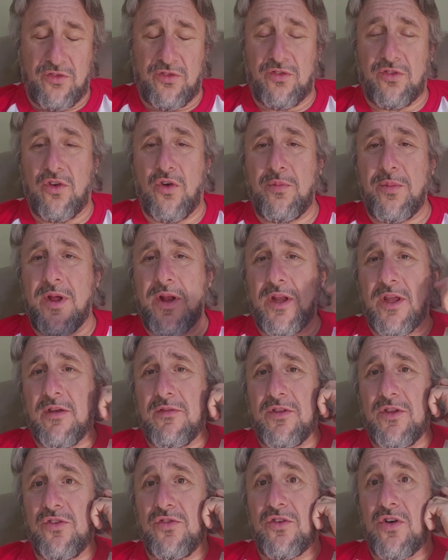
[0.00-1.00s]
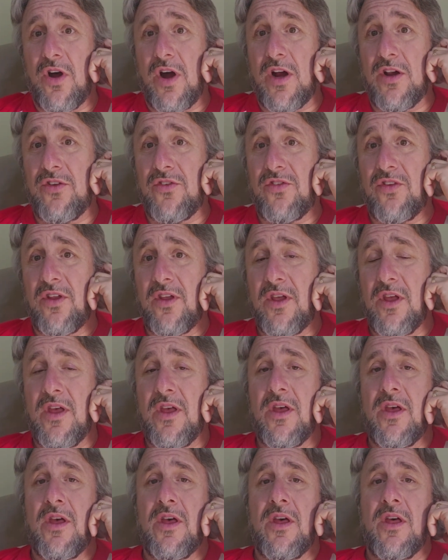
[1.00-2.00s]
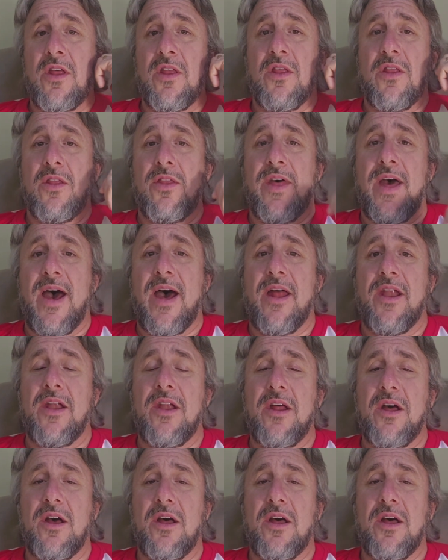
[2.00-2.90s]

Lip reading: so many of these cards that